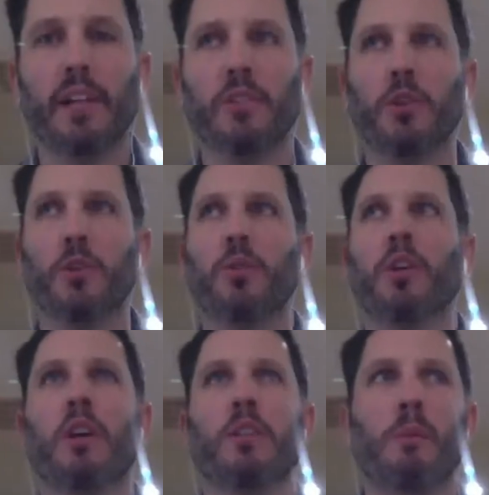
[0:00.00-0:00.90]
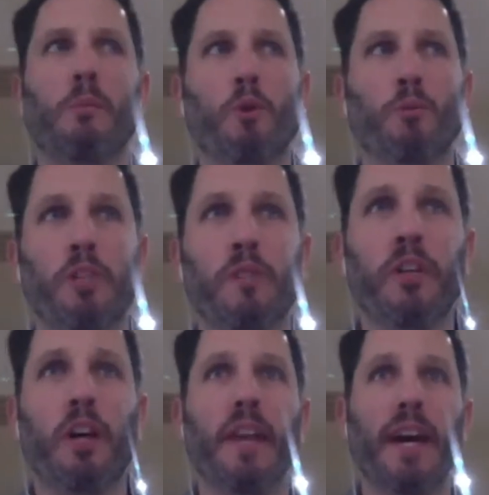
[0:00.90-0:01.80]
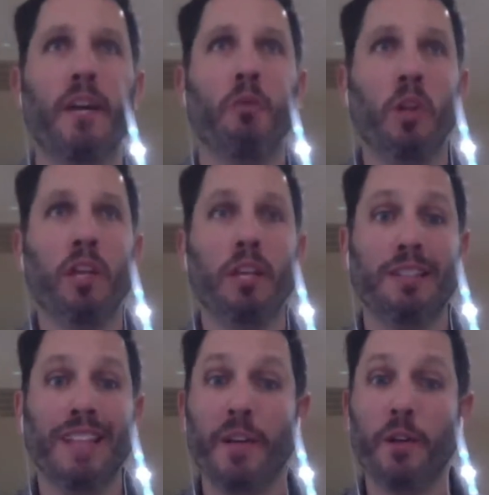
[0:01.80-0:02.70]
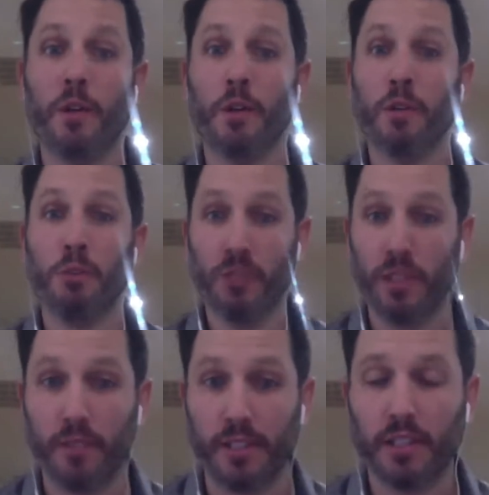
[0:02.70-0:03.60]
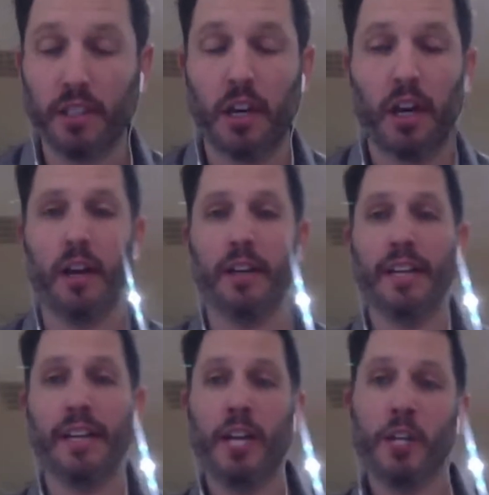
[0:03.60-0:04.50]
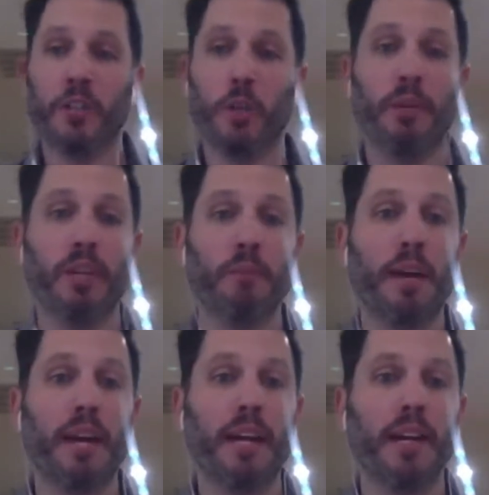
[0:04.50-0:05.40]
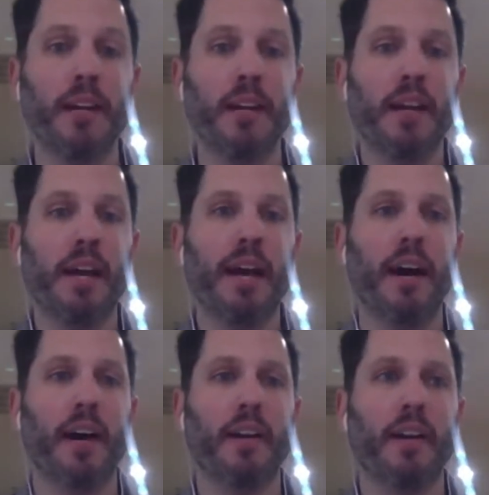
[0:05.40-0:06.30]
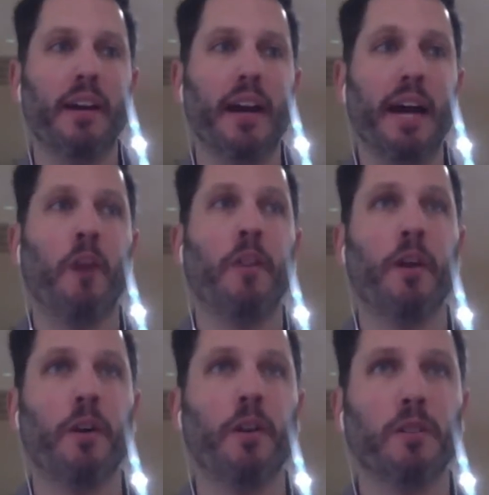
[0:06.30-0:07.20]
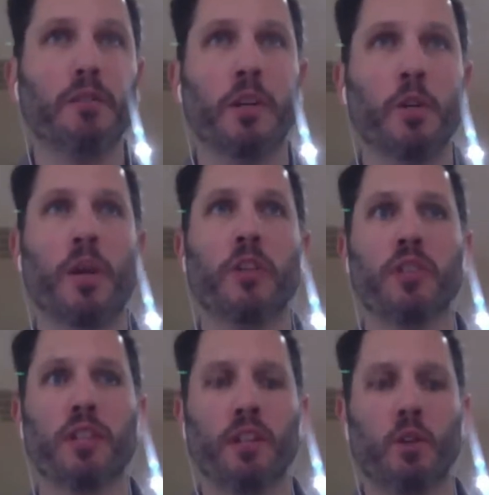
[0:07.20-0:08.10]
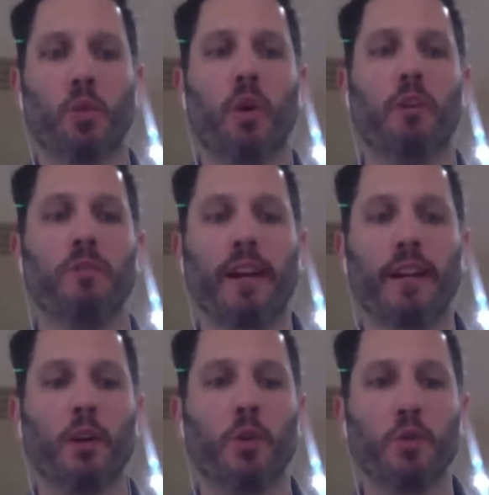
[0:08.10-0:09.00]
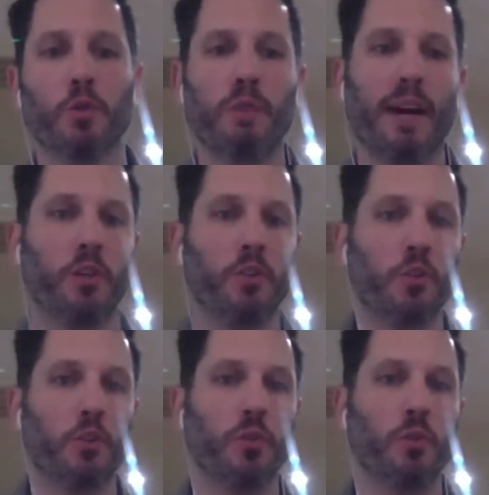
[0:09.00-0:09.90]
So to be more specific on that, it really is lender specific on any changes that are being made on how they're addressing their qualified loans back to